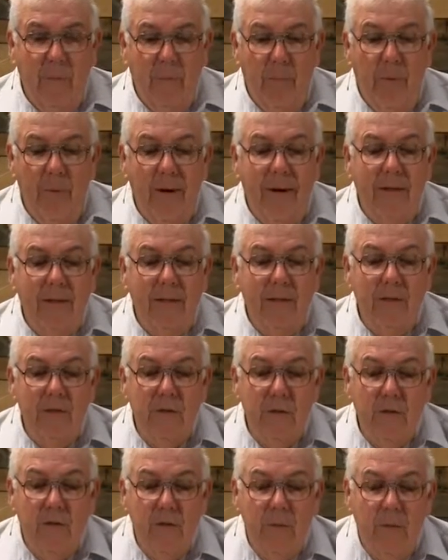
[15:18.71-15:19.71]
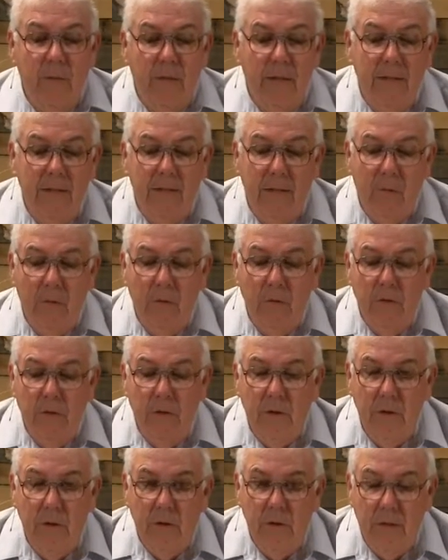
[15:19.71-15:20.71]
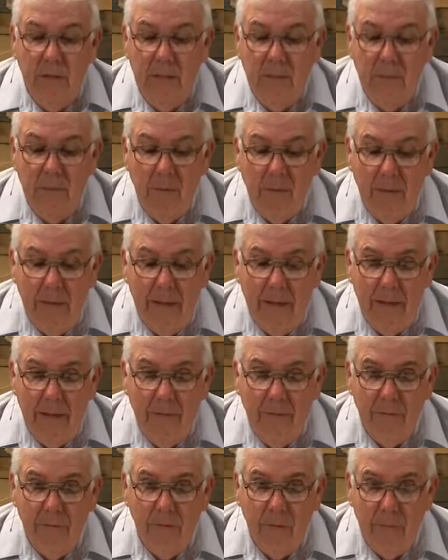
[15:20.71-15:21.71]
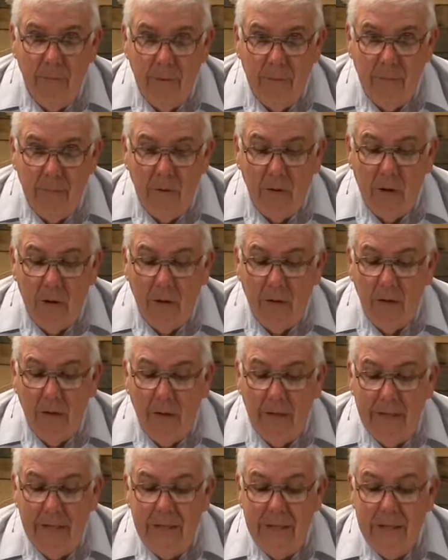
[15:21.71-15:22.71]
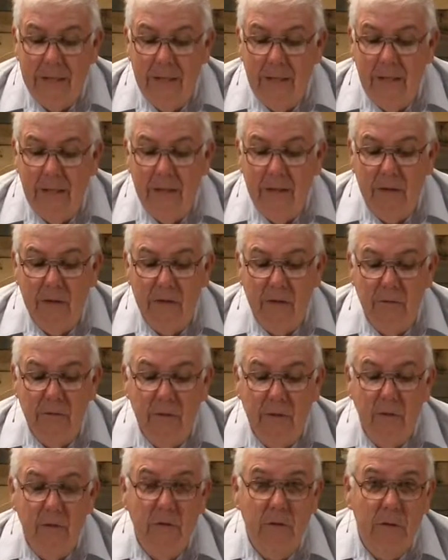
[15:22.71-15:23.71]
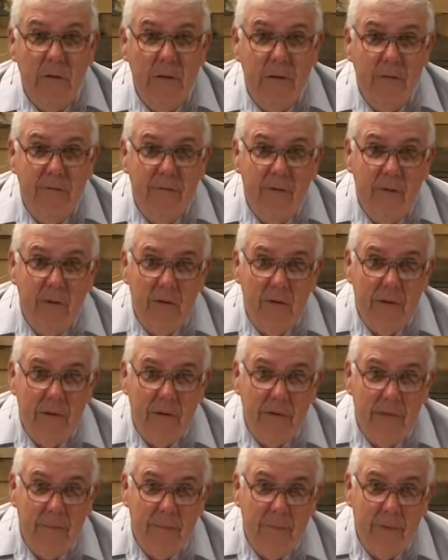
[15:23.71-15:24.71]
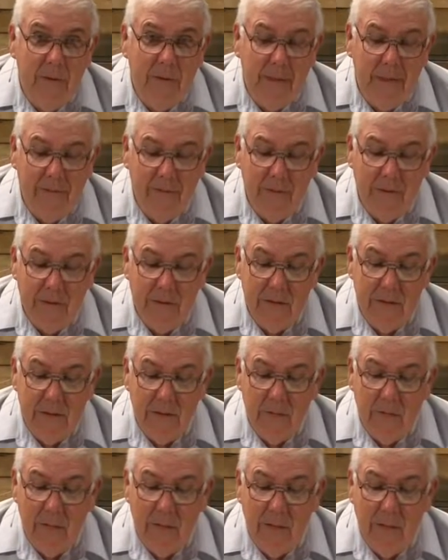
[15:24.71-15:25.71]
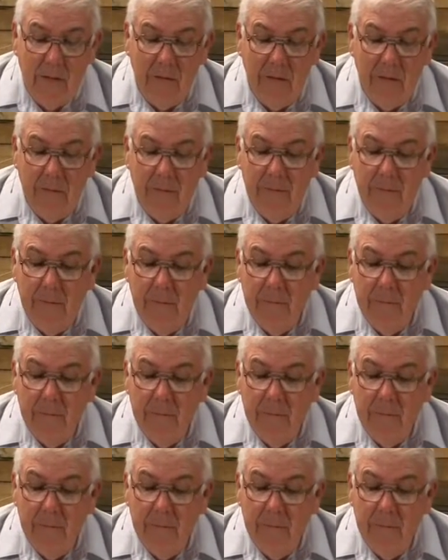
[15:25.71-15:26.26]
Practice. There's some things I want you to keep in mind. Remember, our greatest need is to feel significant, accepted, and have that sense of belonging.